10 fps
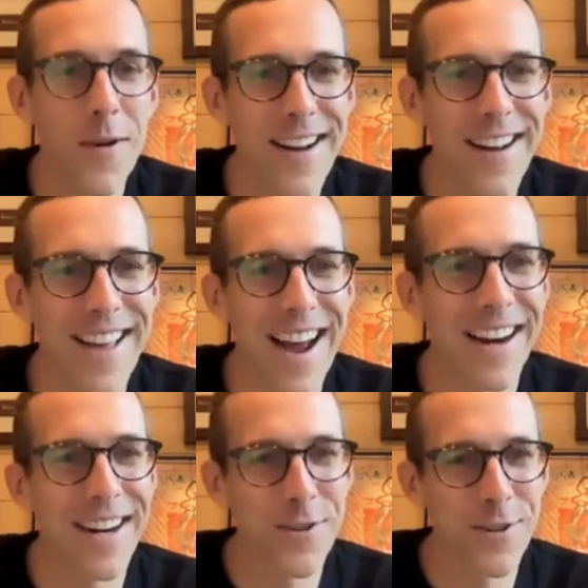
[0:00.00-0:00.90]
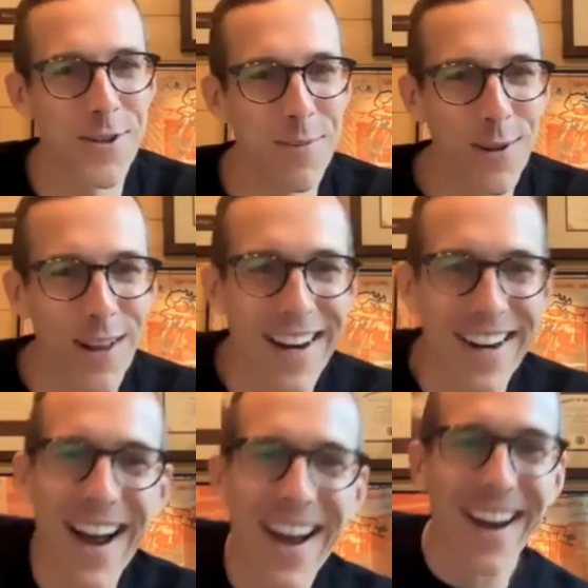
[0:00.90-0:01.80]
in on that, because you're a super
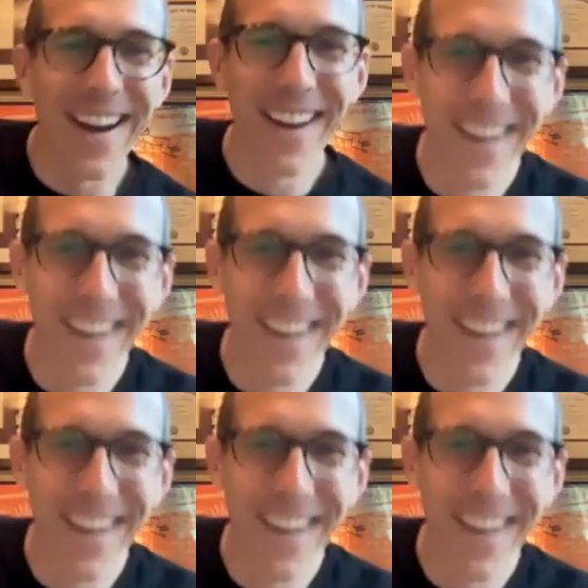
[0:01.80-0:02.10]
light guy.